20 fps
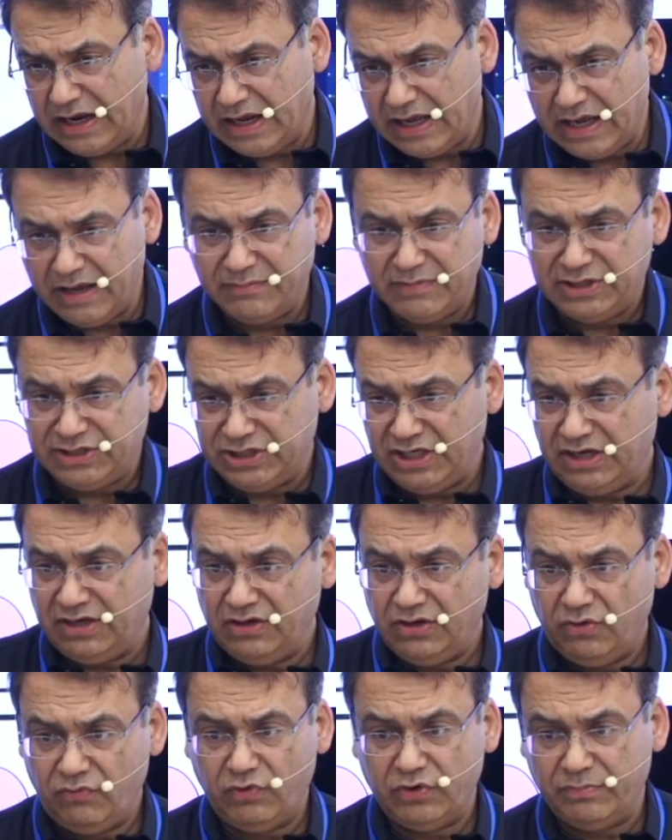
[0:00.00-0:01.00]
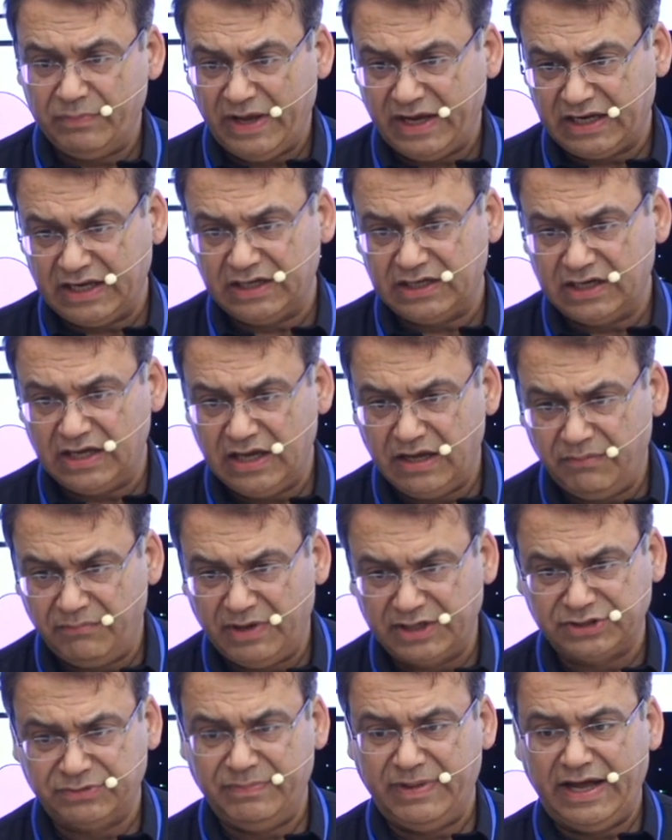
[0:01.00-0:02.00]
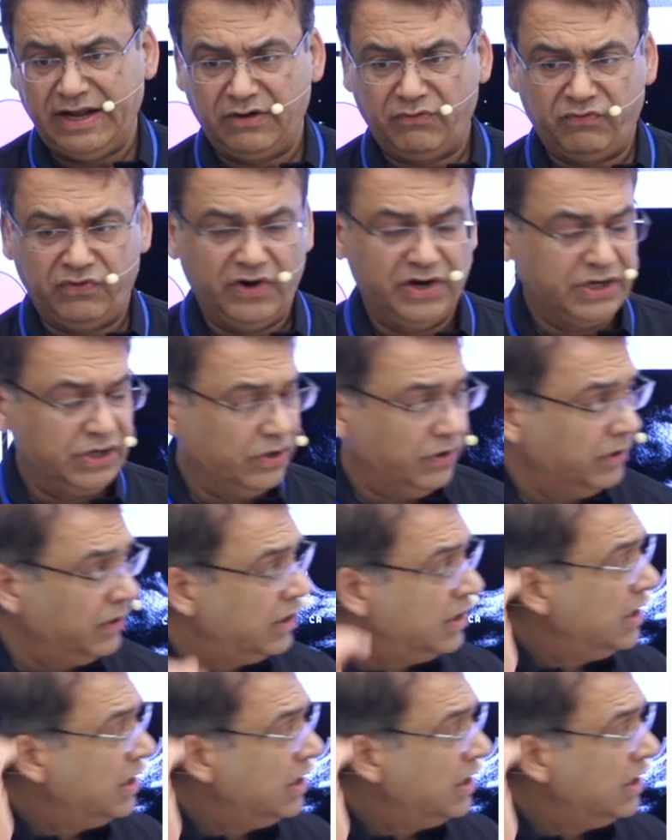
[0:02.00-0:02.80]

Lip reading: imaging would make it much better for you.